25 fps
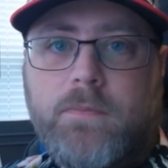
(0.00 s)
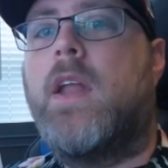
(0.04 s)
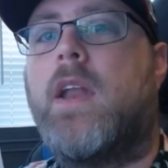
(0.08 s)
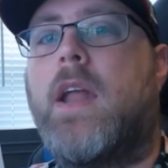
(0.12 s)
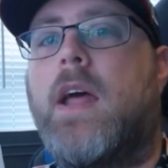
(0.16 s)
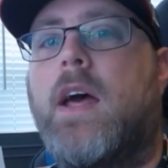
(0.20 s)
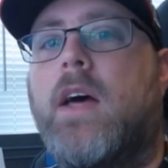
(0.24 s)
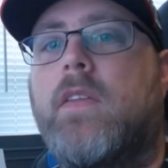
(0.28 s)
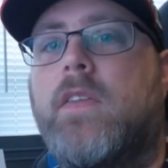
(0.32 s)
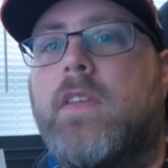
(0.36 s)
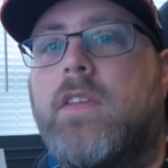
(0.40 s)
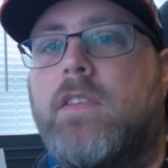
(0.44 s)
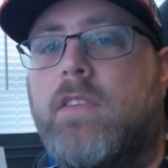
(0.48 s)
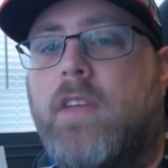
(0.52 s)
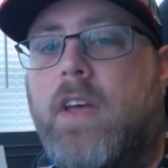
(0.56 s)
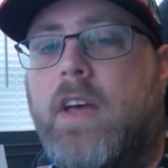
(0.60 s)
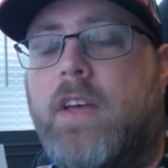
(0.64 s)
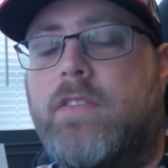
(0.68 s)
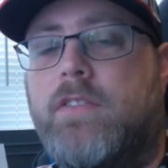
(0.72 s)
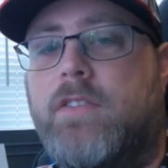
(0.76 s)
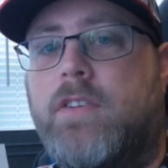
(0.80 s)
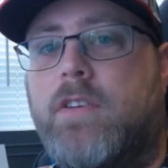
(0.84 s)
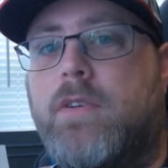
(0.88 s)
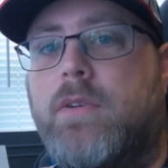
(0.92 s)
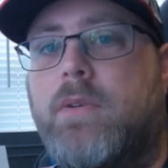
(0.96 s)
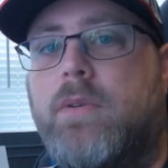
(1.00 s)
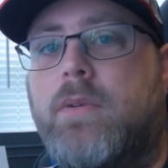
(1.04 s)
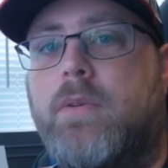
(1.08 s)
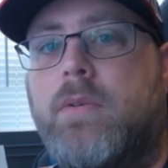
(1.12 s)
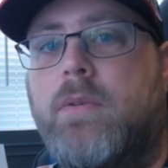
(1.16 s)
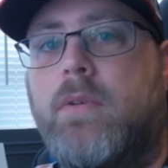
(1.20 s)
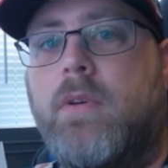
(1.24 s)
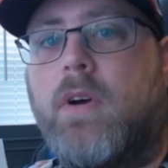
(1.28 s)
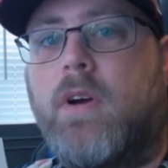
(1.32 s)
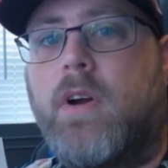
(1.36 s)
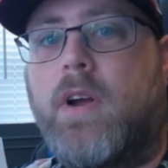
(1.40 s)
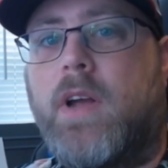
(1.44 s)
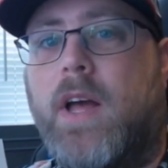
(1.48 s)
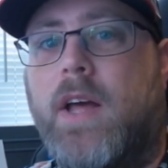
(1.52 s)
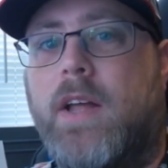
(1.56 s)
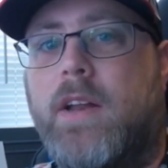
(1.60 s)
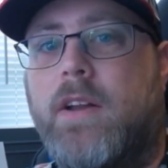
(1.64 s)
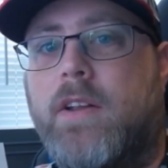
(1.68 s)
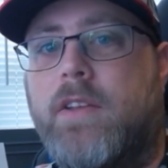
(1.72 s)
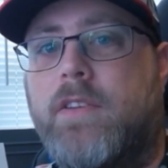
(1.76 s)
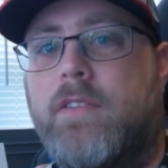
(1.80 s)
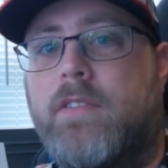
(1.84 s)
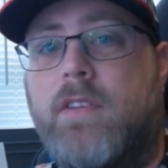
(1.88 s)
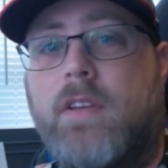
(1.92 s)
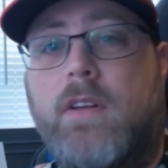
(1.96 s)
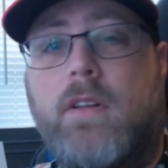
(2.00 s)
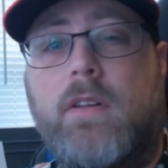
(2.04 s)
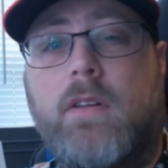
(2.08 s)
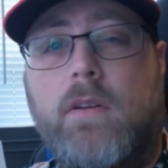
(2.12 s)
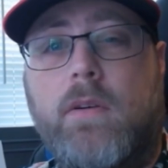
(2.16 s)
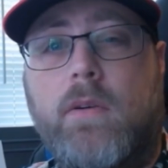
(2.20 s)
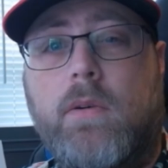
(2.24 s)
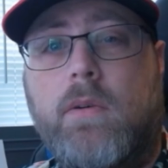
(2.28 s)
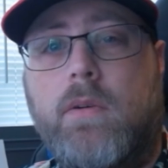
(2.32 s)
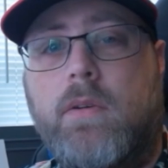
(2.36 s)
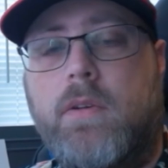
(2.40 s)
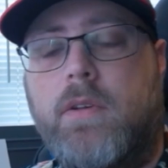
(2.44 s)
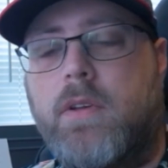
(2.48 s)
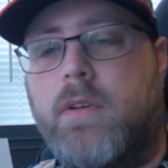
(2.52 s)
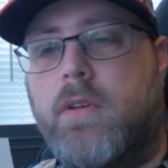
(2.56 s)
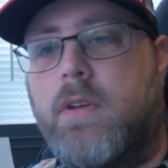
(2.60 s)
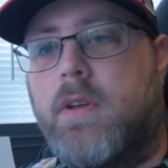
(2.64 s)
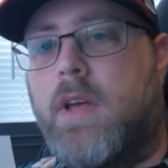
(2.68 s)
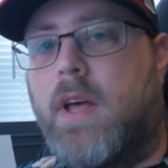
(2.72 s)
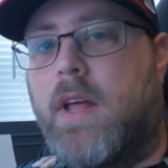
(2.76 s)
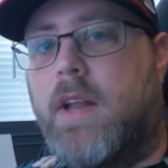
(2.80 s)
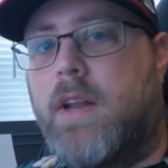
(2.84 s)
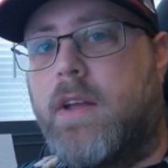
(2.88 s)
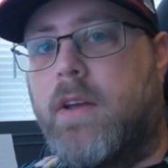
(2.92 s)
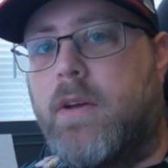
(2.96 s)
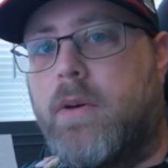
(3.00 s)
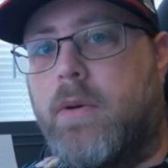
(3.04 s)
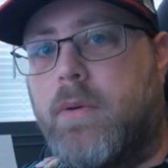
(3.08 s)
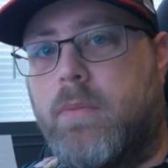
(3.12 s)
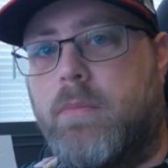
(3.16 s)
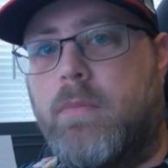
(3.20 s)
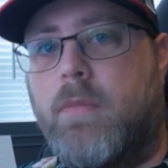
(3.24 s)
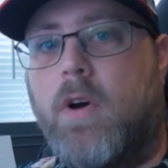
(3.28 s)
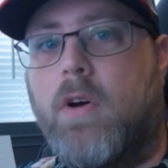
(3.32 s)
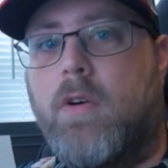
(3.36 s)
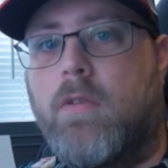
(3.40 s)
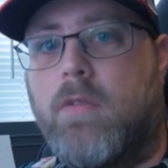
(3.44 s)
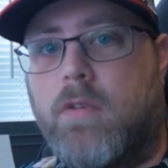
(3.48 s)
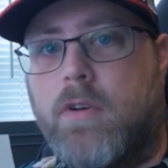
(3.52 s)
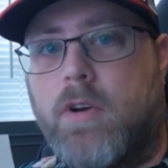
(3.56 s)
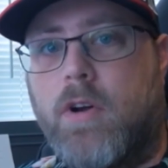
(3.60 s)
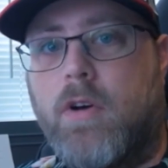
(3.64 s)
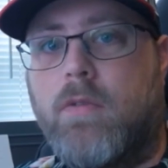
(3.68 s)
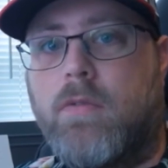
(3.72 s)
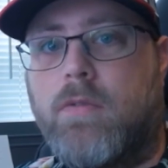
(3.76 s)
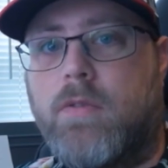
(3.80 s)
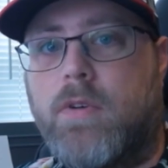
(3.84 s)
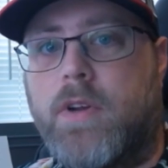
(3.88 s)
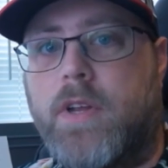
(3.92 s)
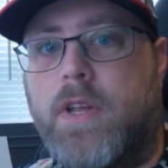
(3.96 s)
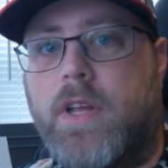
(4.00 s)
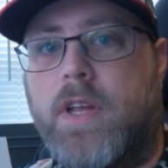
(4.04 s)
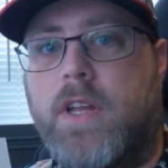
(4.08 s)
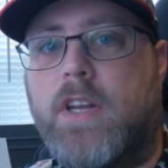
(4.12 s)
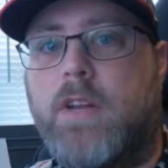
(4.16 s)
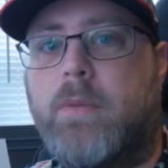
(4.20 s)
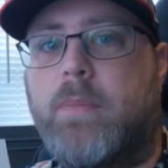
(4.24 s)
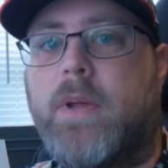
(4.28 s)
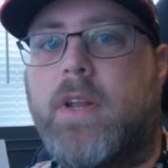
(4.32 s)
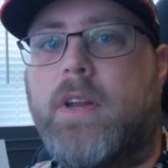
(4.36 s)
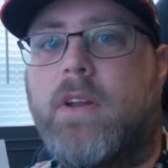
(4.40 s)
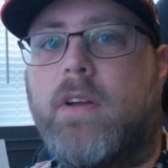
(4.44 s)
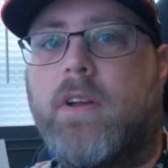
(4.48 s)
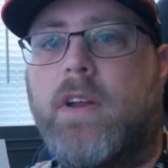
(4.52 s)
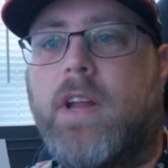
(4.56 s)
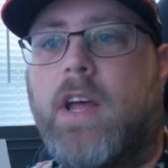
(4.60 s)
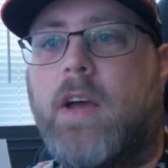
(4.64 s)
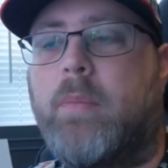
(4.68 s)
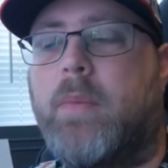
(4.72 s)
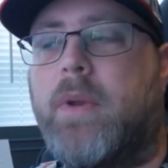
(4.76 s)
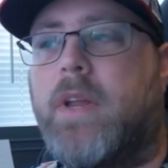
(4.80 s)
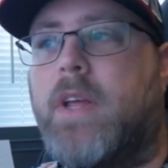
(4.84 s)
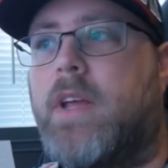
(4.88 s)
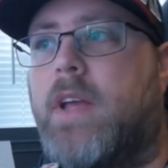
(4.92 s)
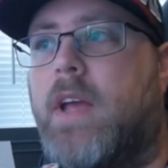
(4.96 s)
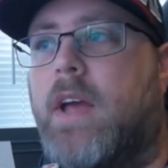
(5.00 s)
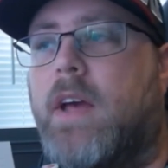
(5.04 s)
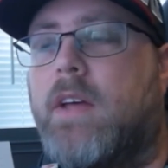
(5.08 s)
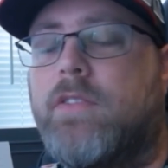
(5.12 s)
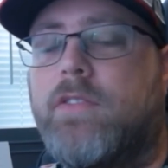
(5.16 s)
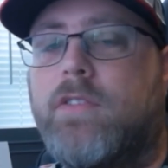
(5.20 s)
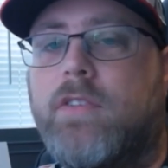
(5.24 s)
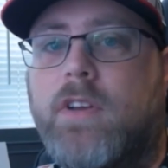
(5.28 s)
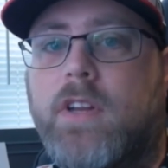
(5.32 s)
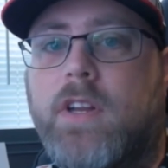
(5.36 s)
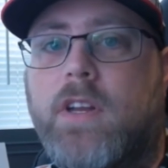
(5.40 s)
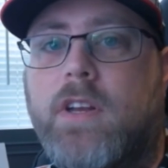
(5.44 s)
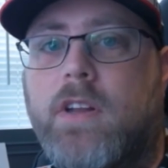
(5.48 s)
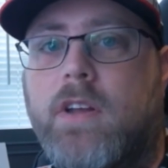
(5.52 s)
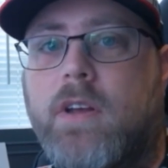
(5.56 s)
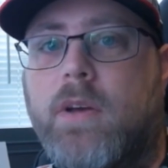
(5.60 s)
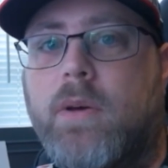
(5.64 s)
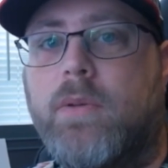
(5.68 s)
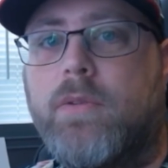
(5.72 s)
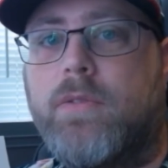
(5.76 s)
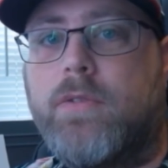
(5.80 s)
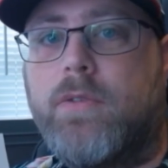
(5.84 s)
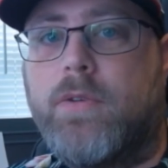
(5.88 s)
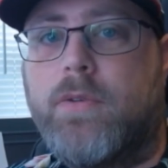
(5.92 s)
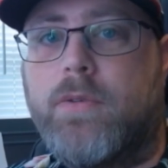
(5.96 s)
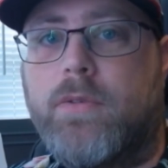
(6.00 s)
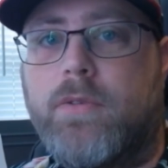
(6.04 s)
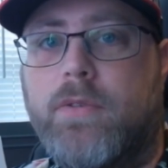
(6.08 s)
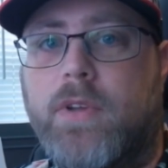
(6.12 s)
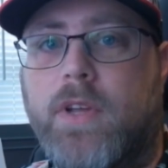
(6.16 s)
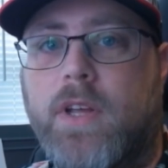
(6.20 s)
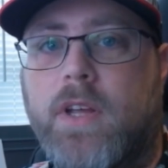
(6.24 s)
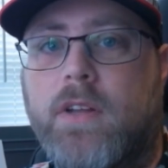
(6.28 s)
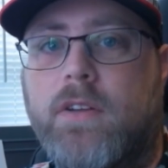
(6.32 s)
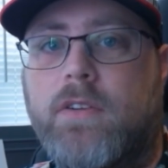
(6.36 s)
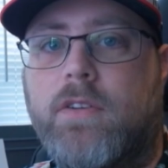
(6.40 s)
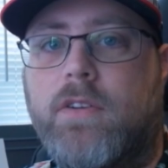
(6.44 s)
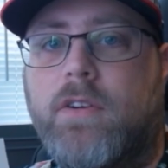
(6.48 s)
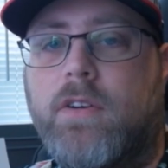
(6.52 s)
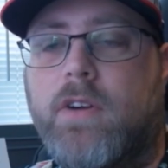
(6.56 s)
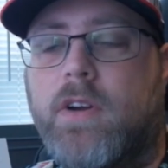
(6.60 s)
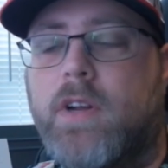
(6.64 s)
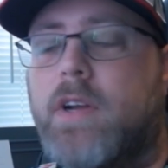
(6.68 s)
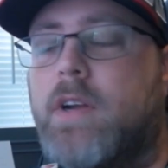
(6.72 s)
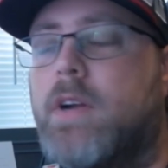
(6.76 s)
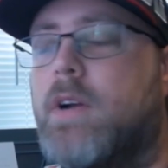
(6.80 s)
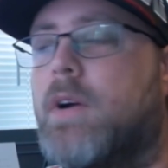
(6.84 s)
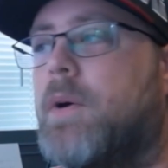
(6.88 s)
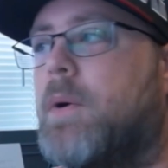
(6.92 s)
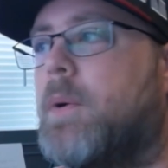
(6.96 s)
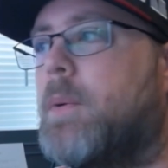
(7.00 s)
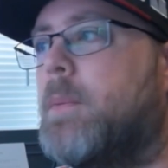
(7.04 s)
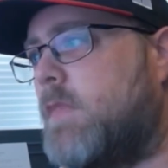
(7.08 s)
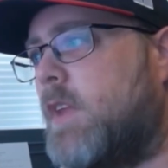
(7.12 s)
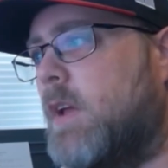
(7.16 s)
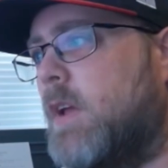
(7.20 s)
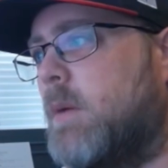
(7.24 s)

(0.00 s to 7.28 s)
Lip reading: Now, these last two are kind of cyclical. You can kind of go over and over again depending on how many accounts you need to go through to get to your end goal.